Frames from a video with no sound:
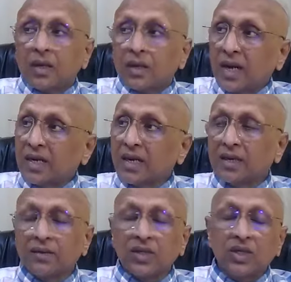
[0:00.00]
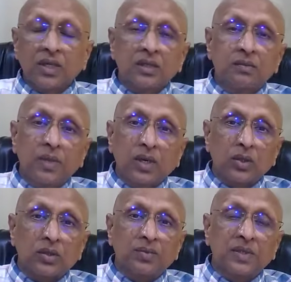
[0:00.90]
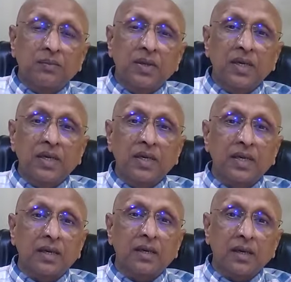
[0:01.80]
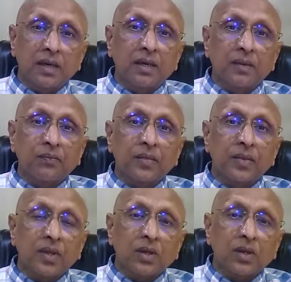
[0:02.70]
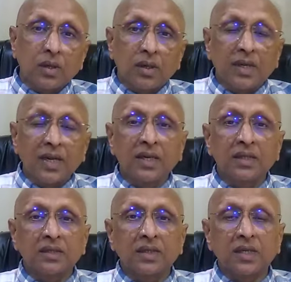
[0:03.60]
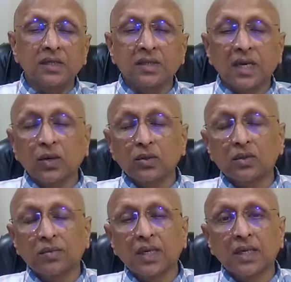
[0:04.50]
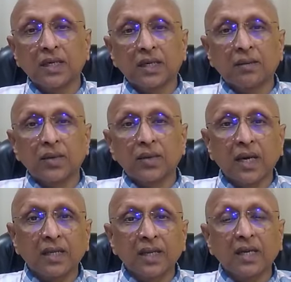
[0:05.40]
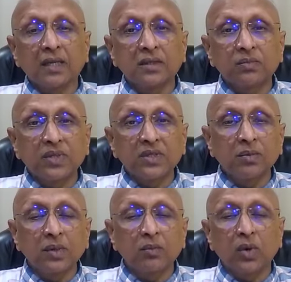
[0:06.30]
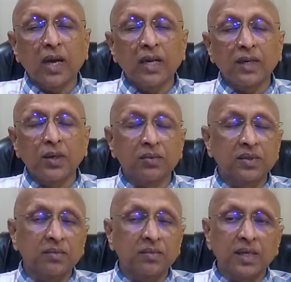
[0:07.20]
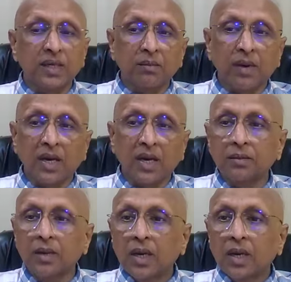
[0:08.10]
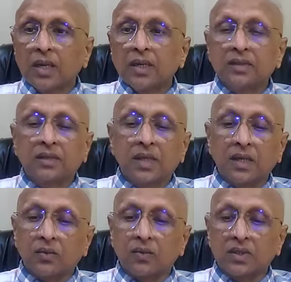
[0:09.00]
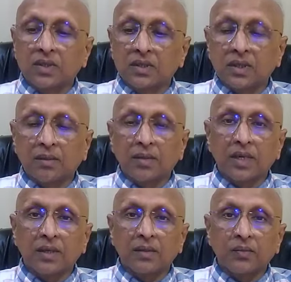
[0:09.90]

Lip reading: Night aggravation is because of syphilitic tendency. It is psychosyphilitic remedy. And that specific modality of syphilitic miasm is there with this remedy.